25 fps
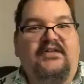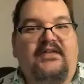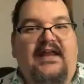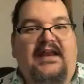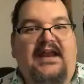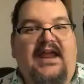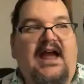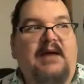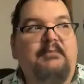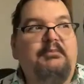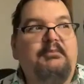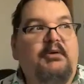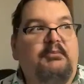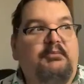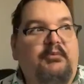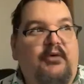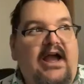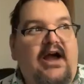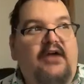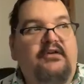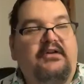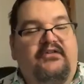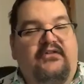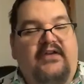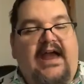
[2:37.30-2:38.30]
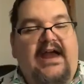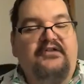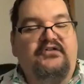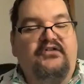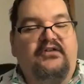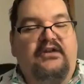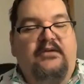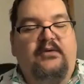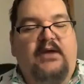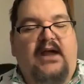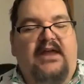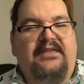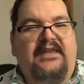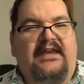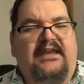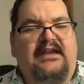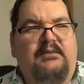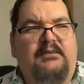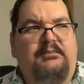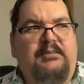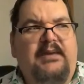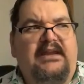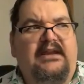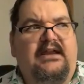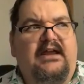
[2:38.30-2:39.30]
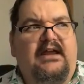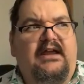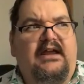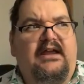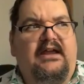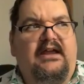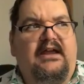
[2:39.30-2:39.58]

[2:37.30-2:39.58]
that Amber Brown is actually, I think, competing